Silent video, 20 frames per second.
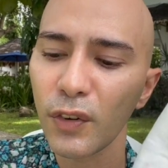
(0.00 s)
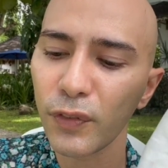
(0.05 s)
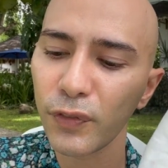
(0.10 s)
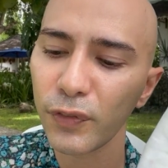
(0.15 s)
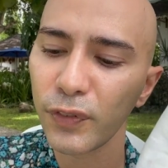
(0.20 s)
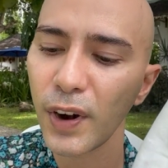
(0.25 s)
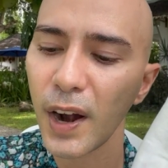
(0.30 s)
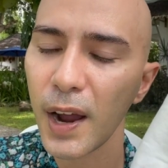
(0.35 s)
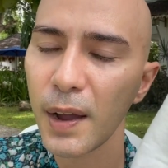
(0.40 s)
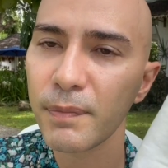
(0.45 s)

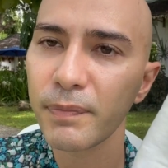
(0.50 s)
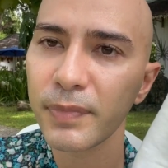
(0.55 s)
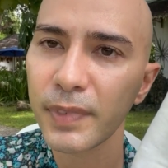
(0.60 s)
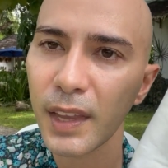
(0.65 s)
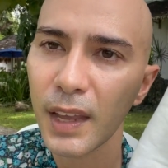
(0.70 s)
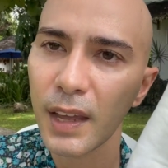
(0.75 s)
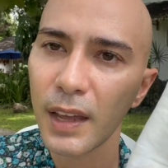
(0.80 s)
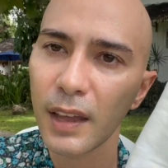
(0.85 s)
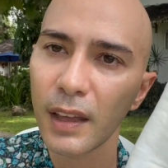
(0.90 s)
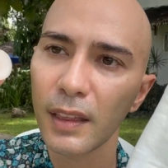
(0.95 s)
from
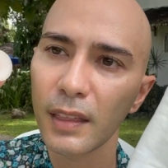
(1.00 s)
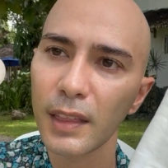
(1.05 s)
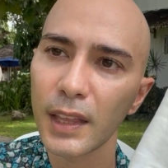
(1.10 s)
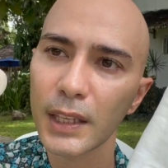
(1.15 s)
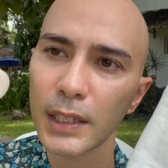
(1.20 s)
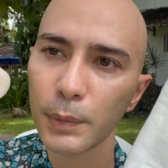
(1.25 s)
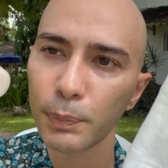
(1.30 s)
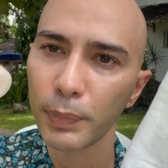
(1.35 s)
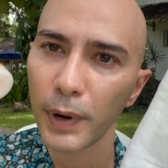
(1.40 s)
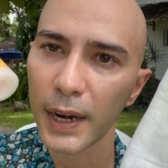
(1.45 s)

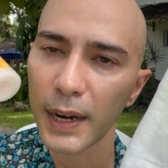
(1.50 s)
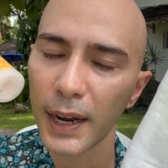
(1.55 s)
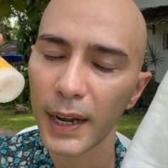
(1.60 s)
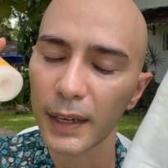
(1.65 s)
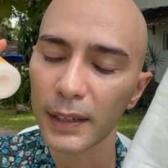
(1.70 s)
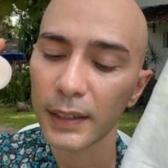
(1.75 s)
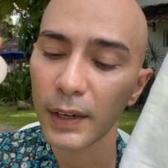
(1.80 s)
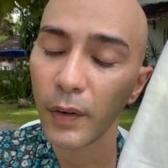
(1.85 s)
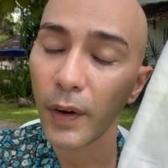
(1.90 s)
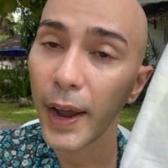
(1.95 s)
this
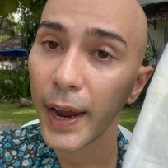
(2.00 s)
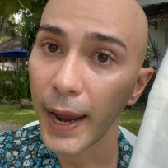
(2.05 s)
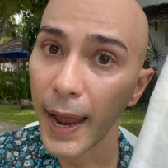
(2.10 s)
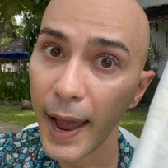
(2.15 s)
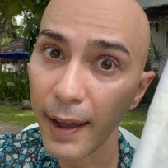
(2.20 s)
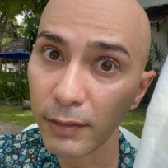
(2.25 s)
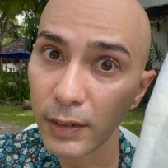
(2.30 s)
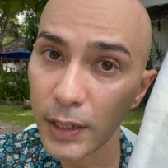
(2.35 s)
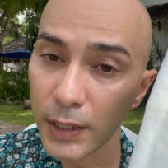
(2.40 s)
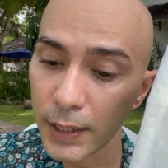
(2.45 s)
product now i
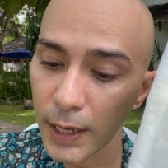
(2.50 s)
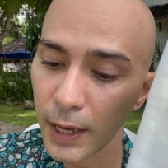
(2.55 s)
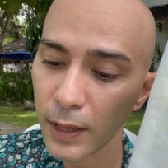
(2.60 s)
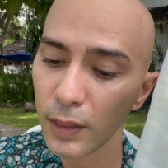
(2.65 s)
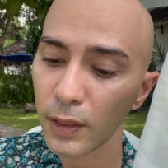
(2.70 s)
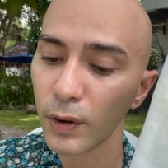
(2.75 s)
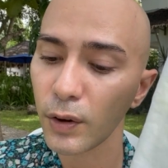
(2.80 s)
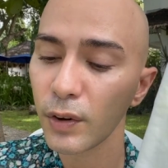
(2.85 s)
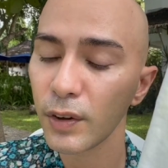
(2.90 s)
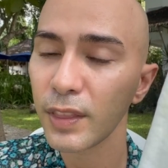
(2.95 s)
have to say
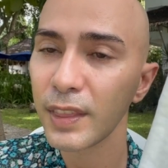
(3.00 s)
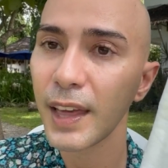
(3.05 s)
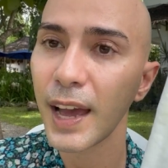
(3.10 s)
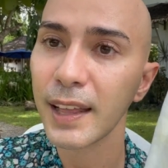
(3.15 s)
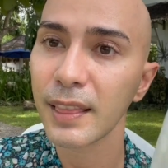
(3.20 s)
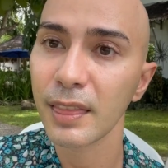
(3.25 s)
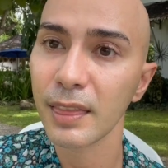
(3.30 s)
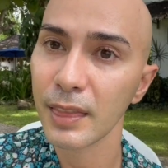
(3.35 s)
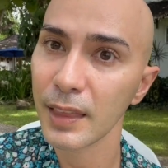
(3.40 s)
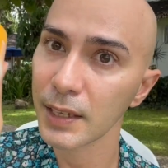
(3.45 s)
though that
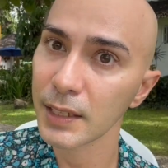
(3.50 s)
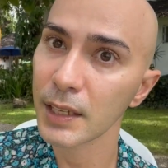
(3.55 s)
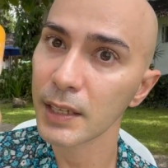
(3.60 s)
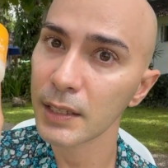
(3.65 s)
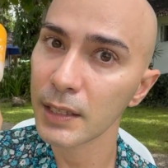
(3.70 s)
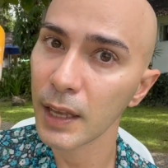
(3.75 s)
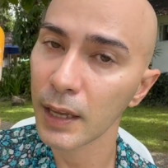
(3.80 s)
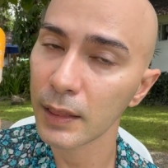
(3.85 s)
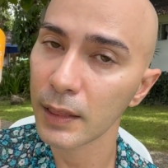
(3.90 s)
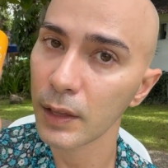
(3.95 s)
this is
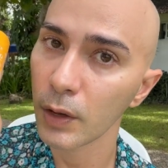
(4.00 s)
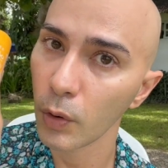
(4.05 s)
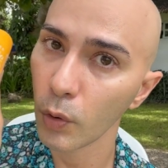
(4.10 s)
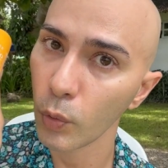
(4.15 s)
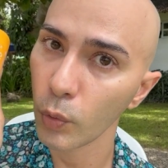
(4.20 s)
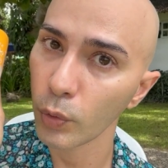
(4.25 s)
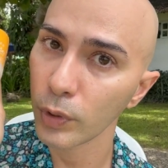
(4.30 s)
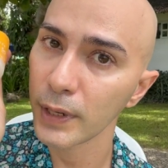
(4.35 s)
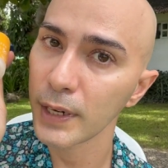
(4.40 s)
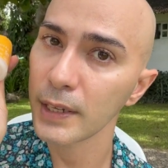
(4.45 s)
not the
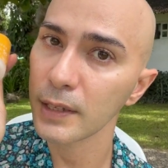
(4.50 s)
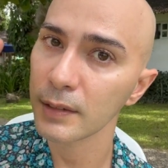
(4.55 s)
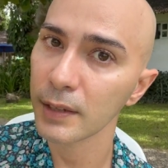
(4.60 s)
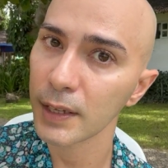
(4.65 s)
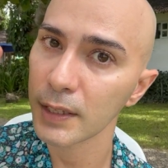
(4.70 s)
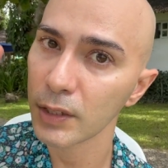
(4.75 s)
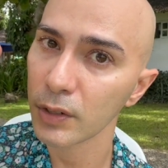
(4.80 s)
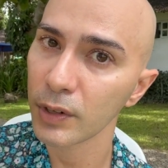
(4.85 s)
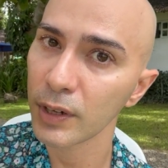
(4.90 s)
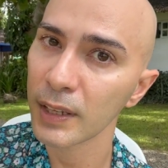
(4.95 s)
only
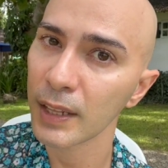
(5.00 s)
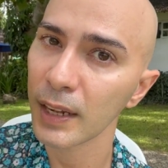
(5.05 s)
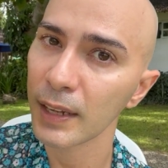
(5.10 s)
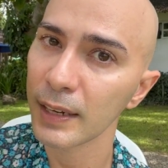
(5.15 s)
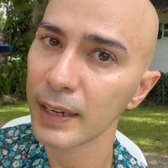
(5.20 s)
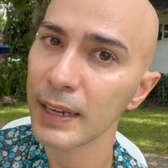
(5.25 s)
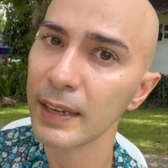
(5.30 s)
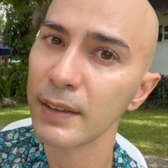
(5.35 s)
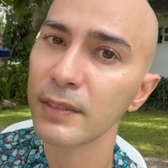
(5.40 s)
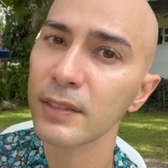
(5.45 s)
sunscreen that
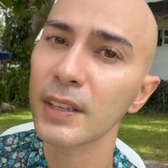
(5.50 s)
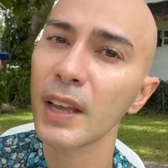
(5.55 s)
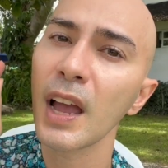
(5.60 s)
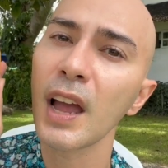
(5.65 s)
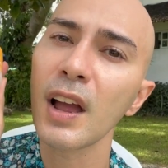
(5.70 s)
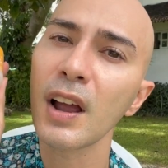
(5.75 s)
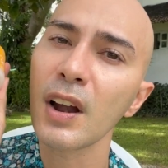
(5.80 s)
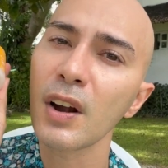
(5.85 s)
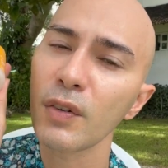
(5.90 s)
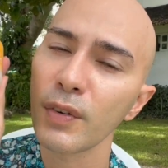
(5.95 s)
leaves
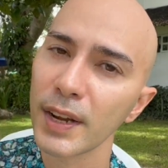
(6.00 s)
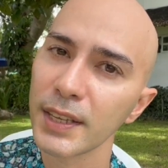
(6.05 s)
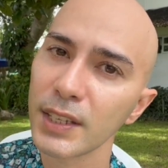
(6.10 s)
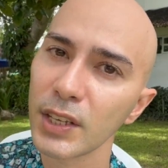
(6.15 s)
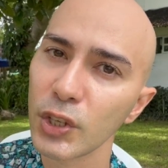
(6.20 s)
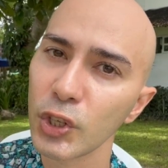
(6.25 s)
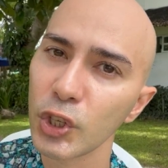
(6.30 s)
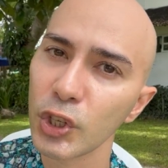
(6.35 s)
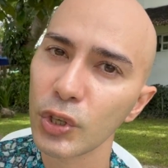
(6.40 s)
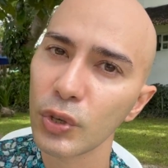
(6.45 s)

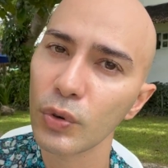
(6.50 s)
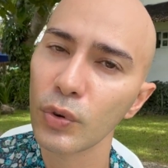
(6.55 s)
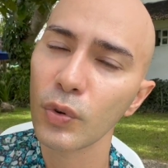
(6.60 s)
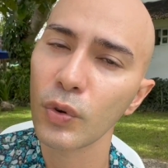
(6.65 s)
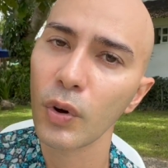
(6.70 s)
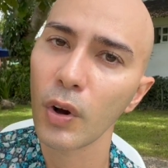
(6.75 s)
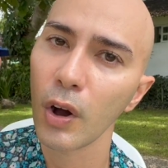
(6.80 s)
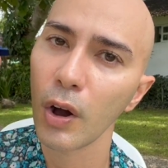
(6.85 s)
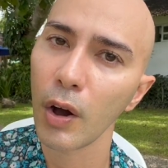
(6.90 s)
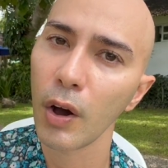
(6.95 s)
residue
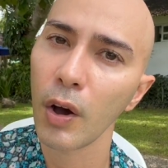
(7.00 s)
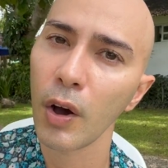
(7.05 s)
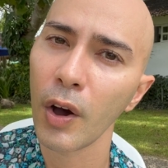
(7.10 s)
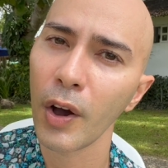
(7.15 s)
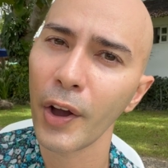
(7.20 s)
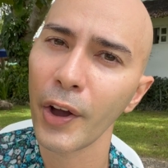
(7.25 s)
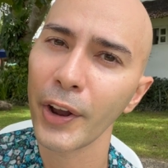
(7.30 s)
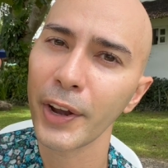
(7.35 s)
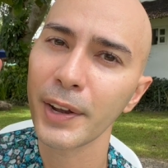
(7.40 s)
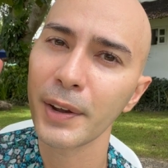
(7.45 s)

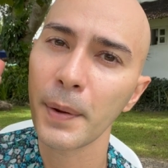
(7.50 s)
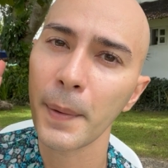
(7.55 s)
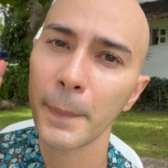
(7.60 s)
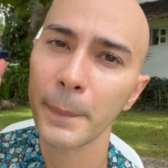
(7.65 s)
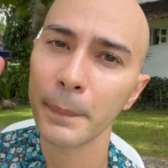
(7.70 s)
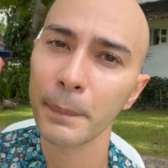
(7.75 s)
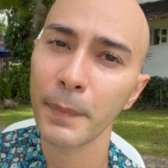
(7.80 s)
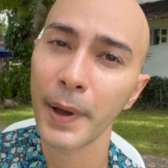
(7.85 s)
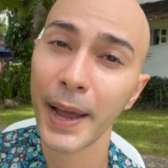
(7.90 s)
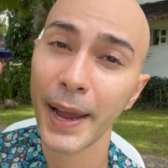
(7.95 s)
on
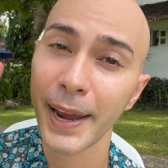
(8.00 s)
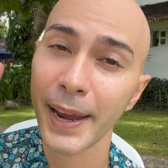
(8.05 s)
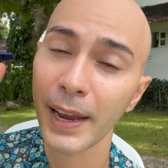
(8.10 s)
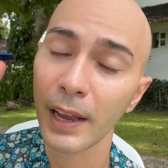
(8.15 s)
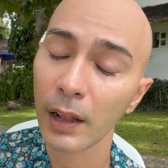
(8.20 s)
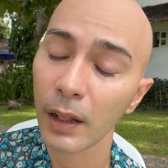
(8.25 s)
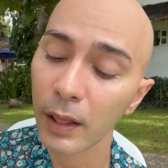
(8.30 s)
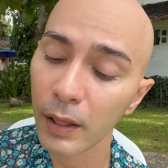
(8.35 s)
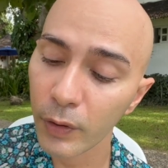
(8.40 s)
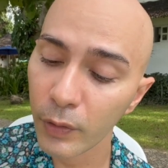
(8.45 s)
my
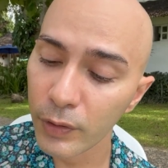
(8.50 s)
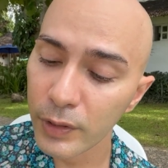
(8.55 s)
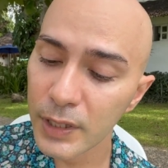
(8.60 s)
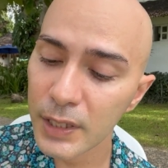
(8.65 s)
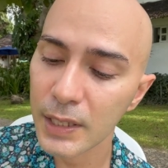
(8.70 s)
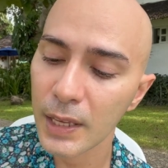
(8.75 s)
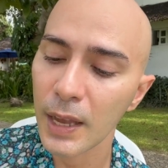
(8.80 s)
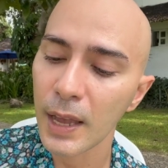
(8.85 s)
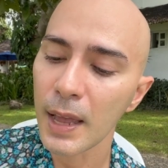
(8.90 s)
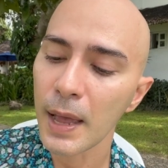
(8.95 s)

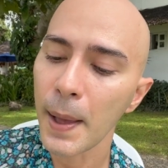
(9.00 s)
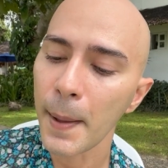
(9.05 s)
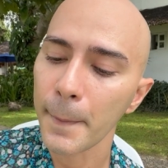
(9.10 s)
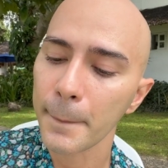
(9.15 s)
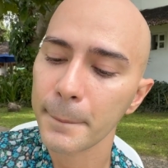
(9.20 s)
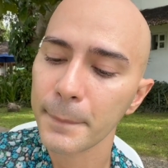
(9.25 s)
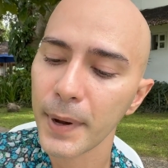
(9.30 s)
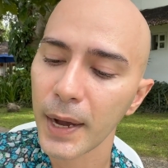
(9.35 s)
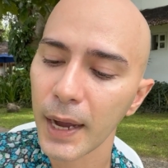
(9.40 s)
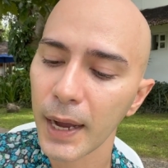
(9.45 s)
clothes
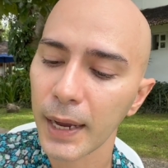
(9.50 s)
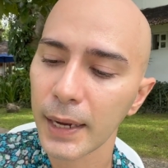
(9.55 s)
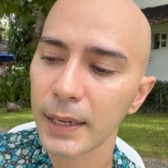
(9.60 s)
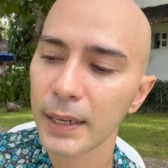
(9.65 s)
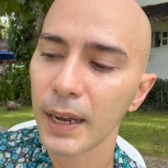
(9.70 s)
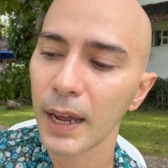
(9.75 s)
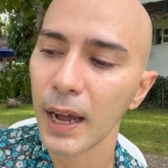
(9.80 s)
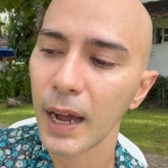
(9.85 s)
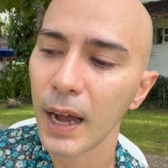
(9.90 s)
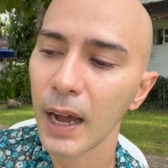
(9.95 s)
but
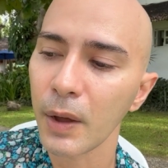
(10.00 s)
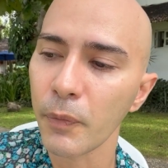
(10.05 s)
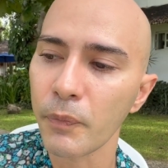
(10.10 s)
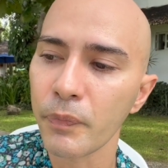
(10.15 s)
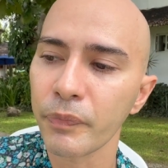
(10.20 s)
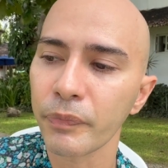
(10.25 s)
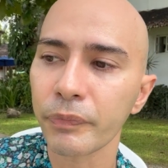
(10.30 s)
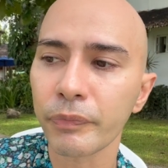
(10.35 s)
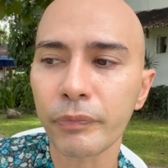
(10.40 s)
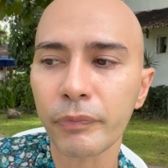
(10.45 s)
um,